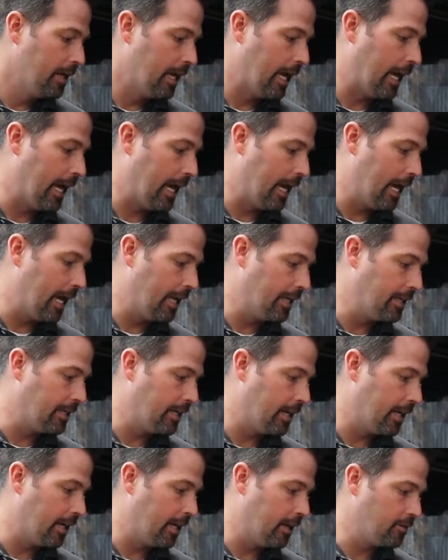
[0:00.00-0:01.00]
And
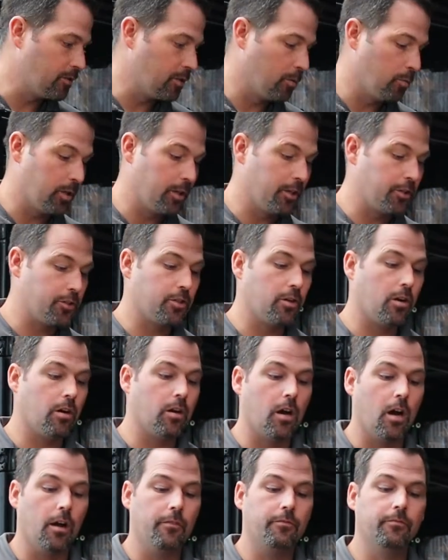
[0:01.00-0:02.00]
so we're going to
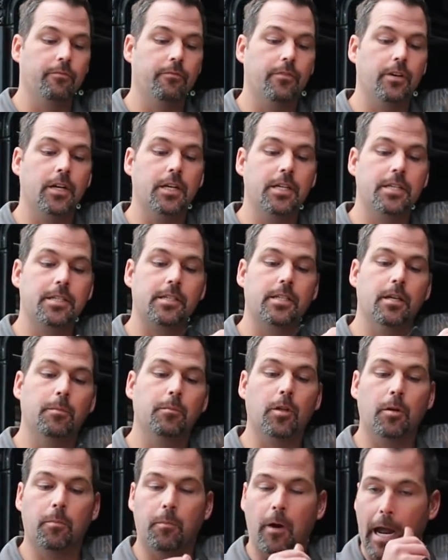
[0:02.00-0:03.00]
start off very
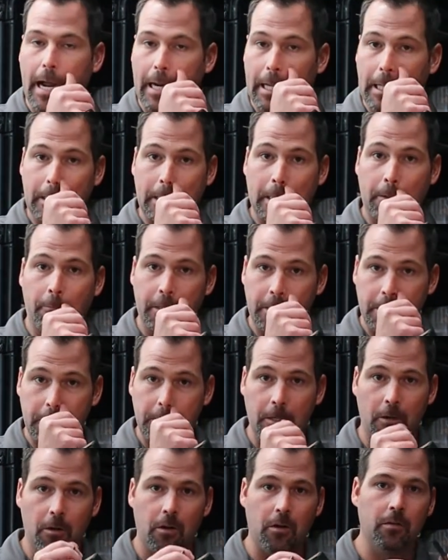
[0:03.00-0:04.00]
similar bracket that we
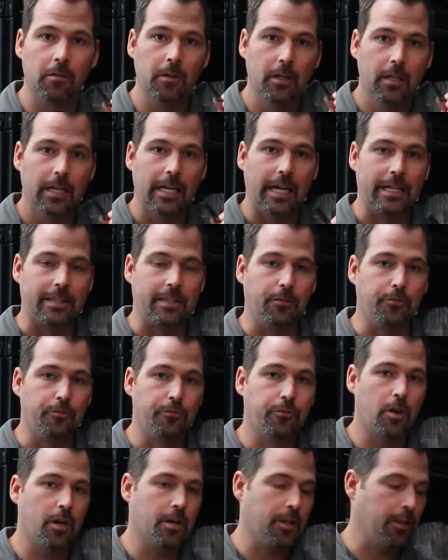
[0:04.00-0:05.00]
saw at the
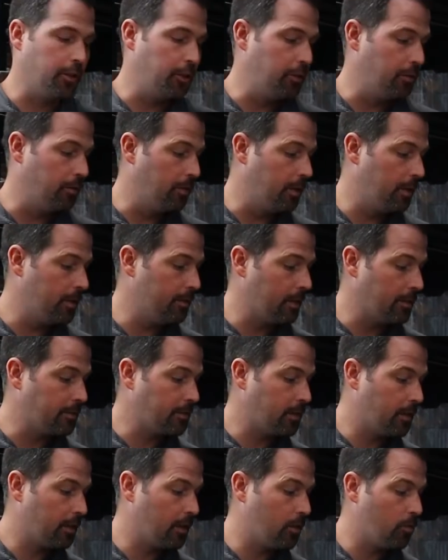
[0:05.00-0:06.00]
front of the unit.
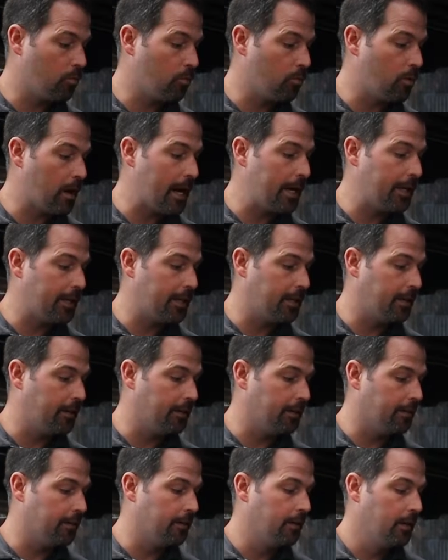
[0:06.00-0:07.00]
That's going to go right
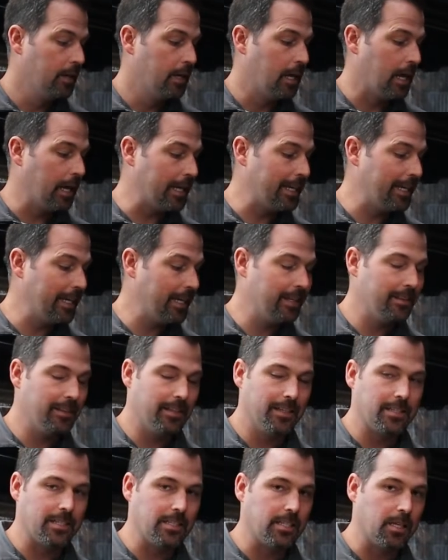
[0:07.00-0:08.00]
here. Again,
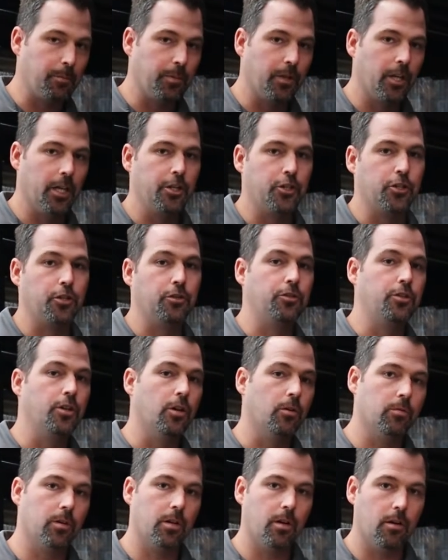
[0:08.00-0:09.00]
this is a place you
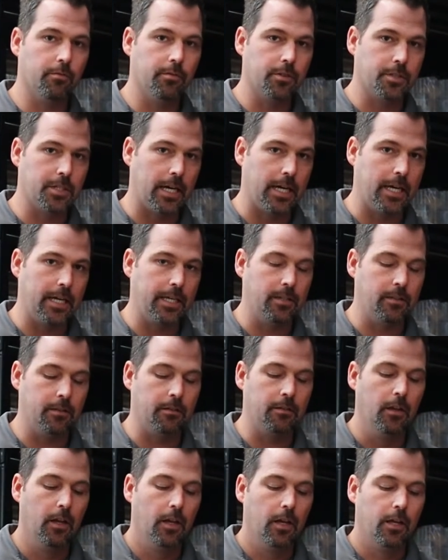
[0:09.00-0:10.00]
don't want to over
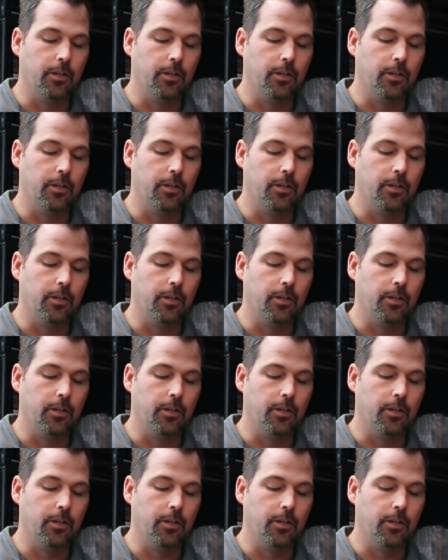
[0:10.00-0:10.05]
tighten.